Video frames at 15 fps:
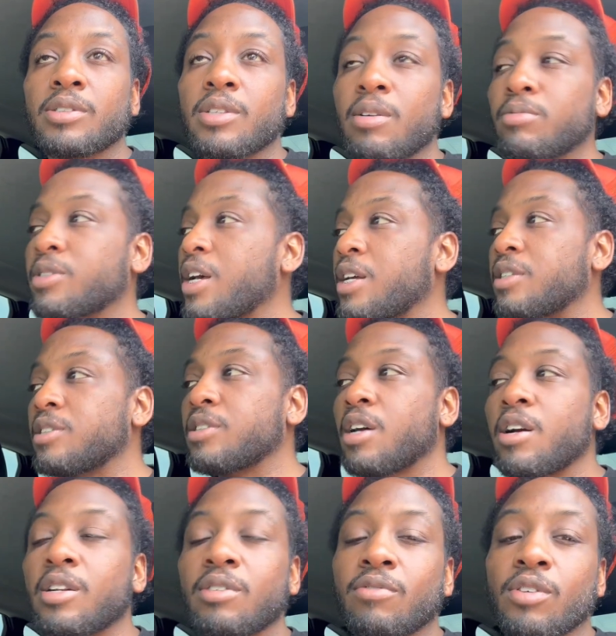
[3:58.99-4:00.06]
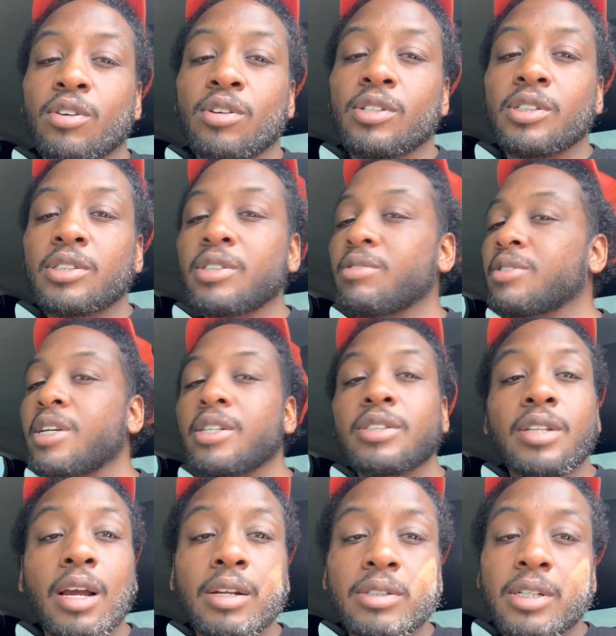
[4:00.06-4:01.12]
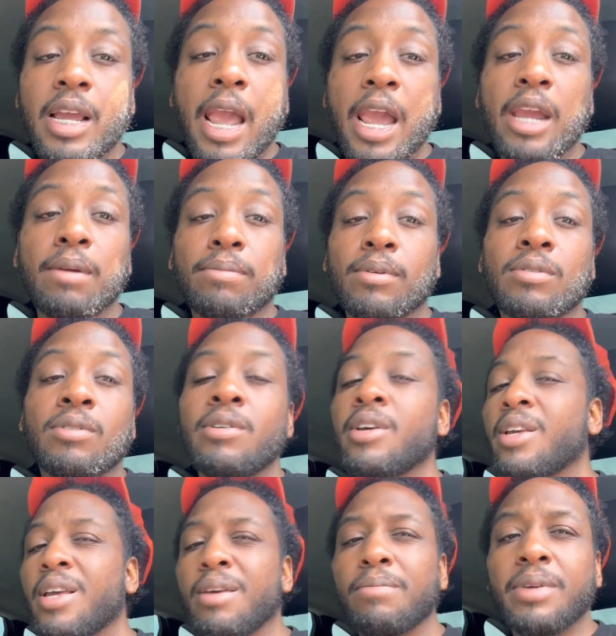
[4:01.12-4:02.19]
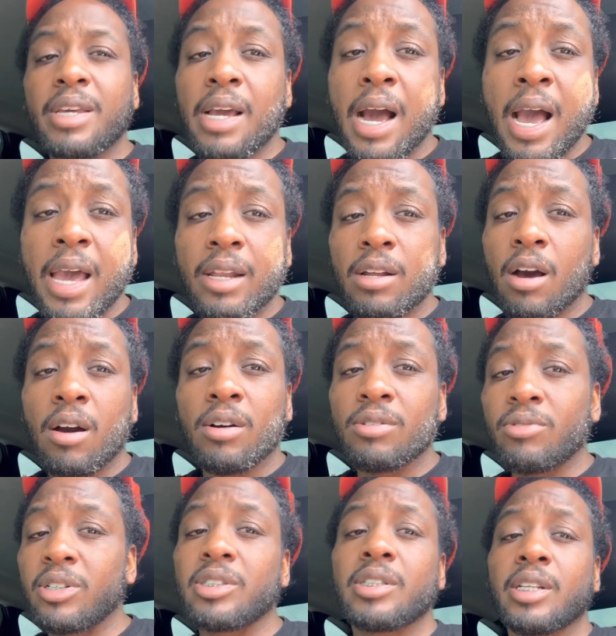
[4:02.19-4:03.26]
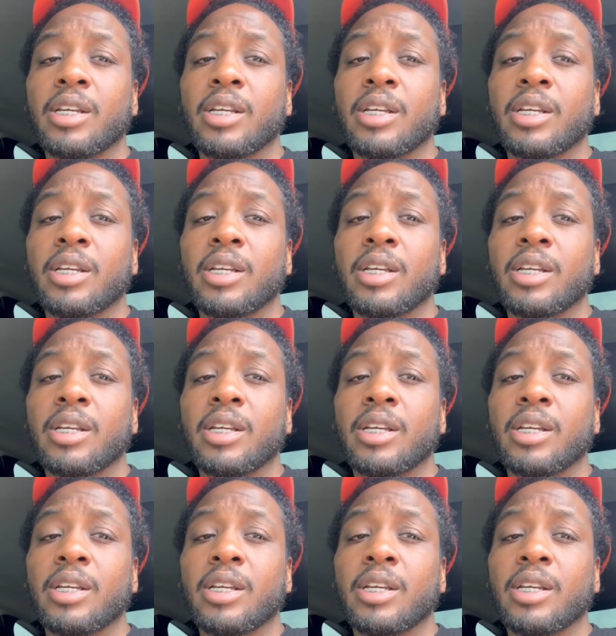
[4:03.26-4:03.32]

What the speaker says: Sometimes it starts even earlier. Sometimes it starts in April and be hot all the way to the